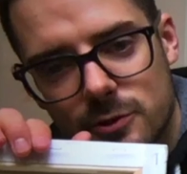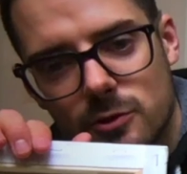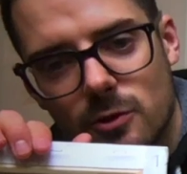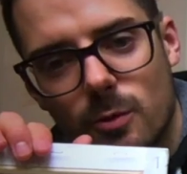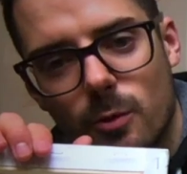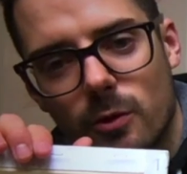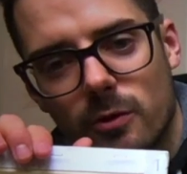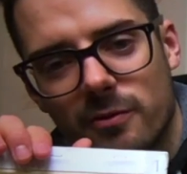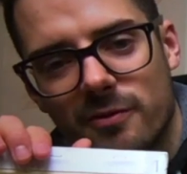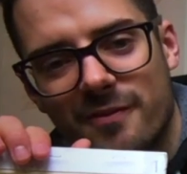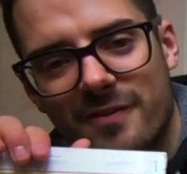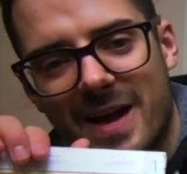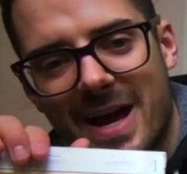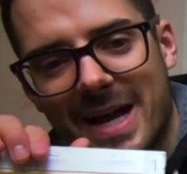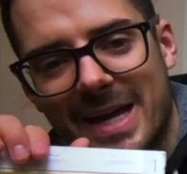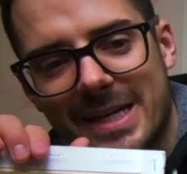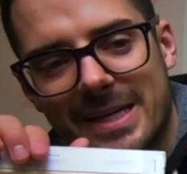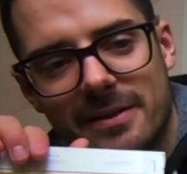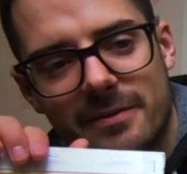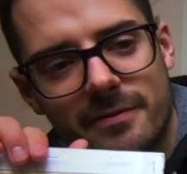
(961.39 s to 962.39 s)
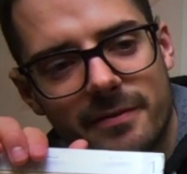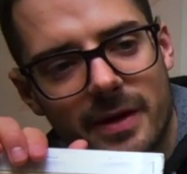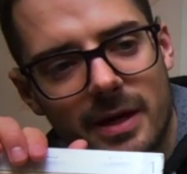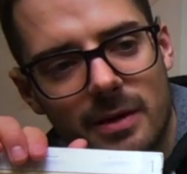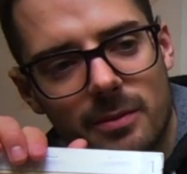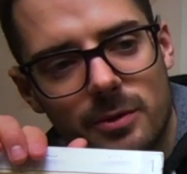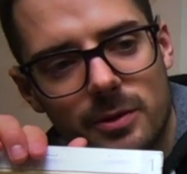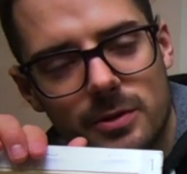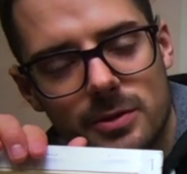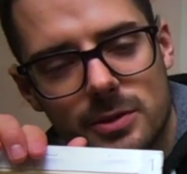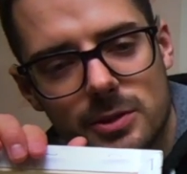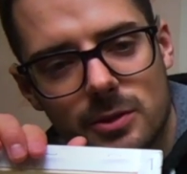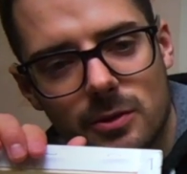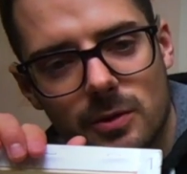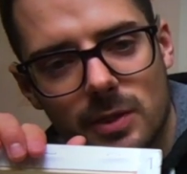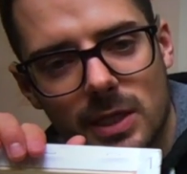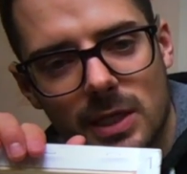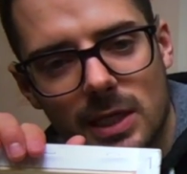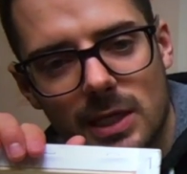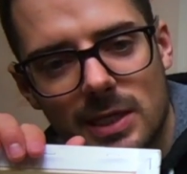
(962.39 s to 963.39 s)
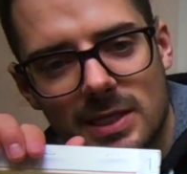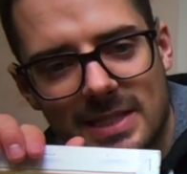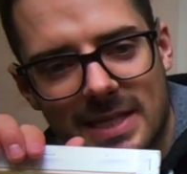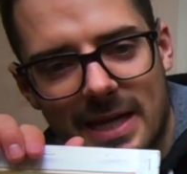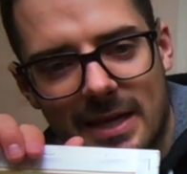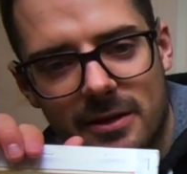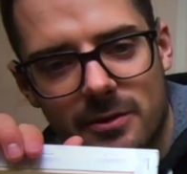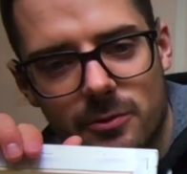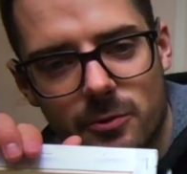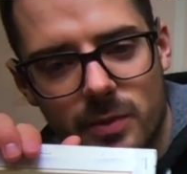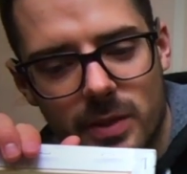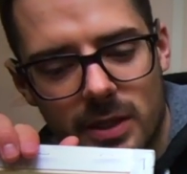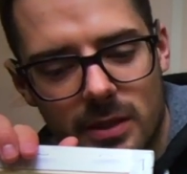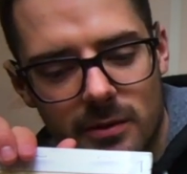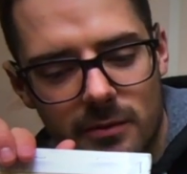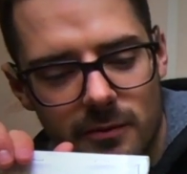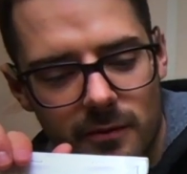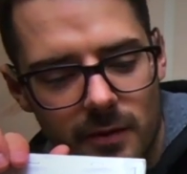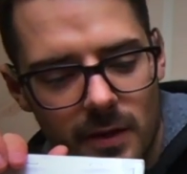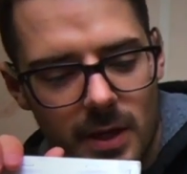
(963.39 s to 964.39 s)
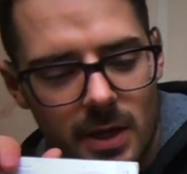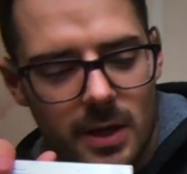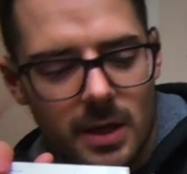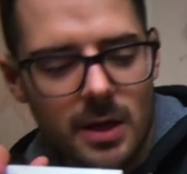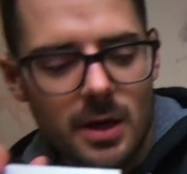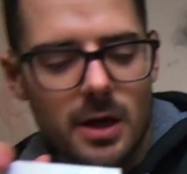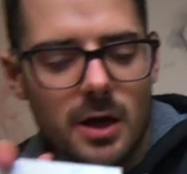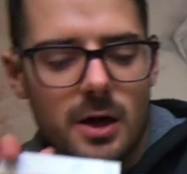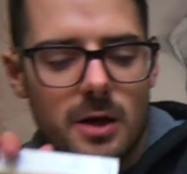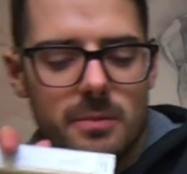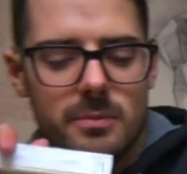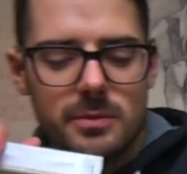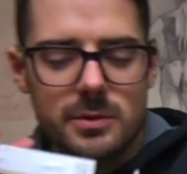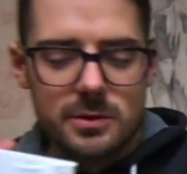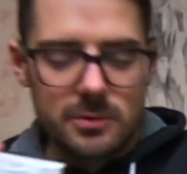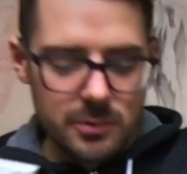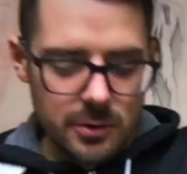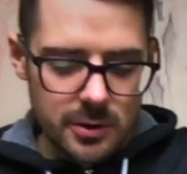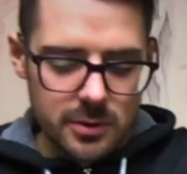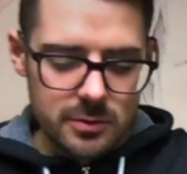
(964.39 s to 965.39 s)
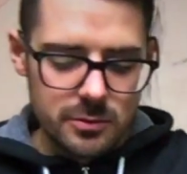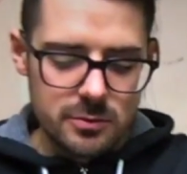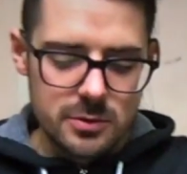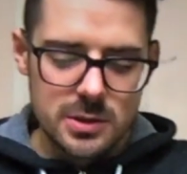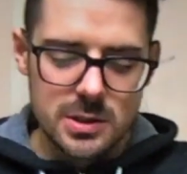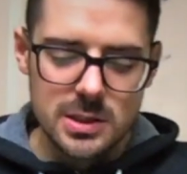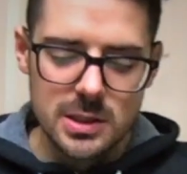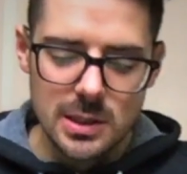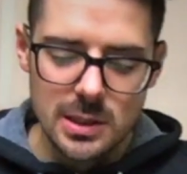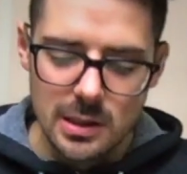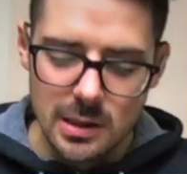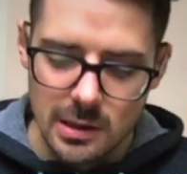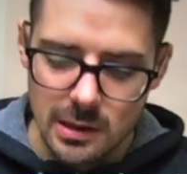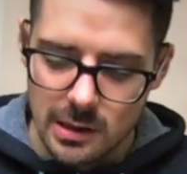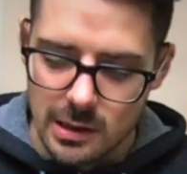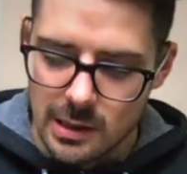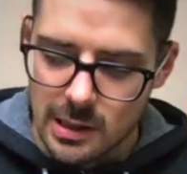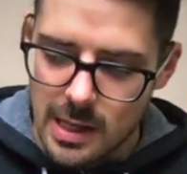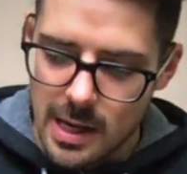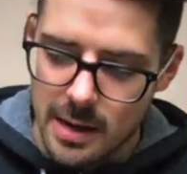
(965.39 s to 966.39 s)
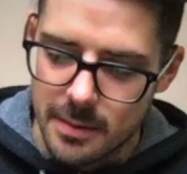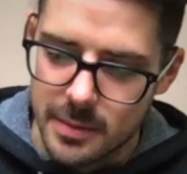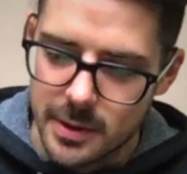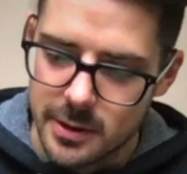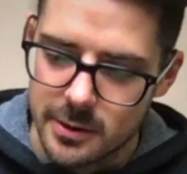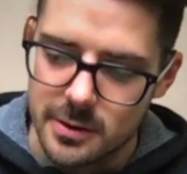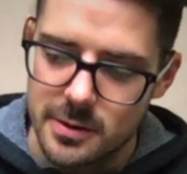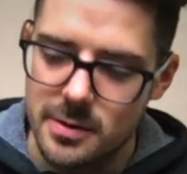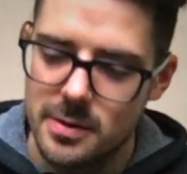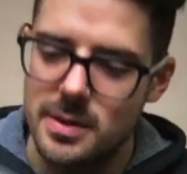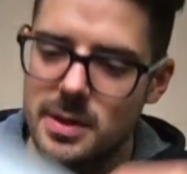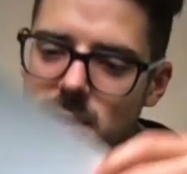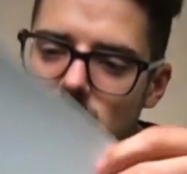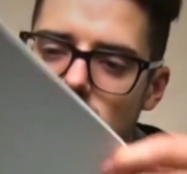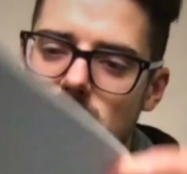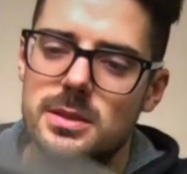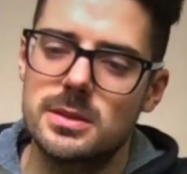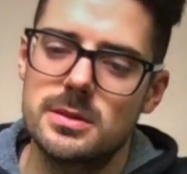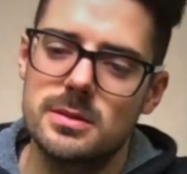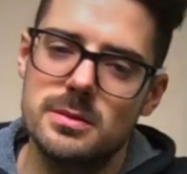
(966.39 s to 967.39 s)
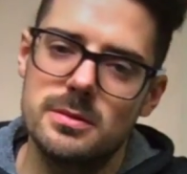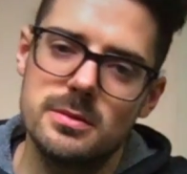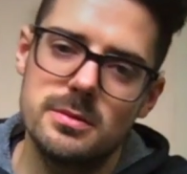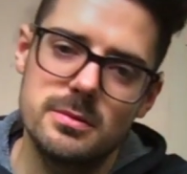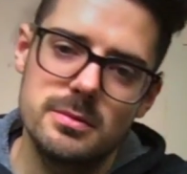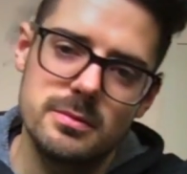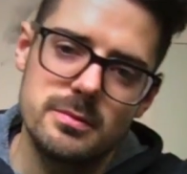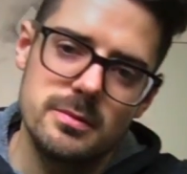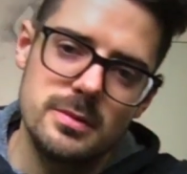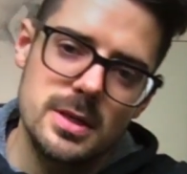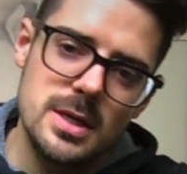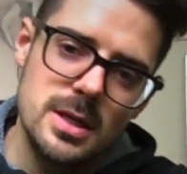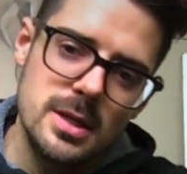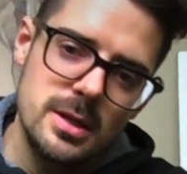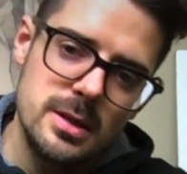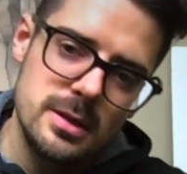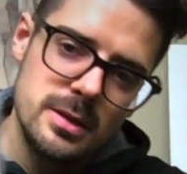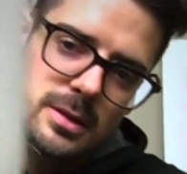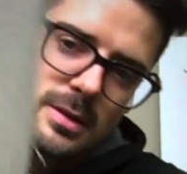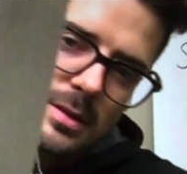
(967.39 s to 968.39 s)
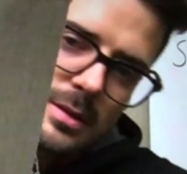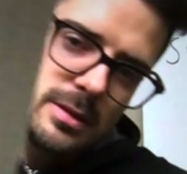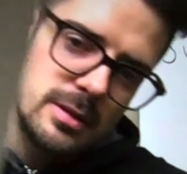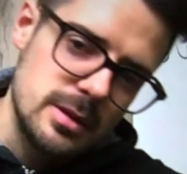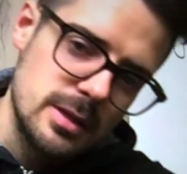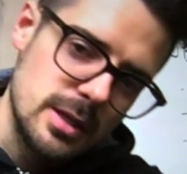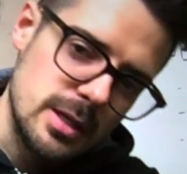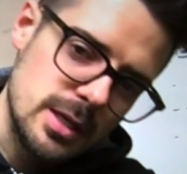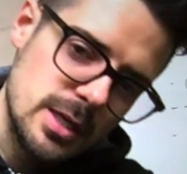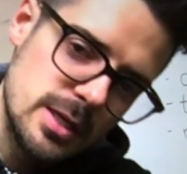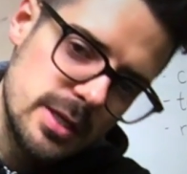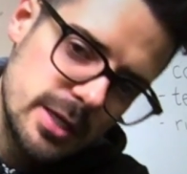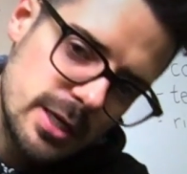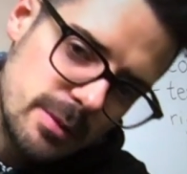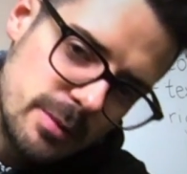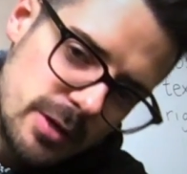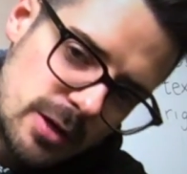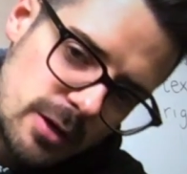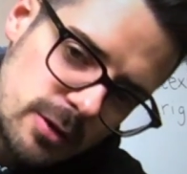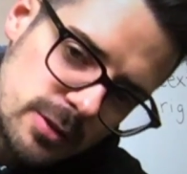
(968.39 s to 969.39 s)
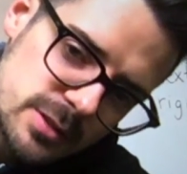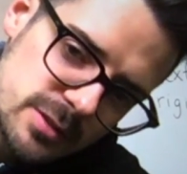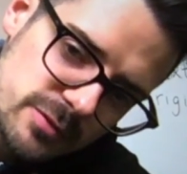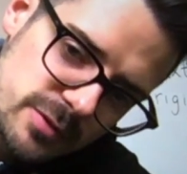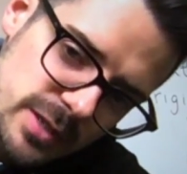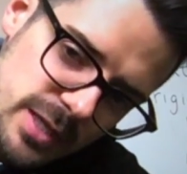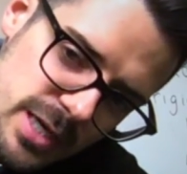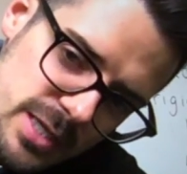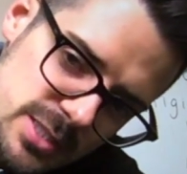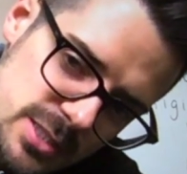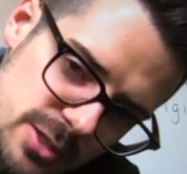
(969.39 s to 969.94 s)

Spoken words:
a more fine fiber, so it can get a tighter weave. You can see it a lot better in this. Again, they come in all different kinds of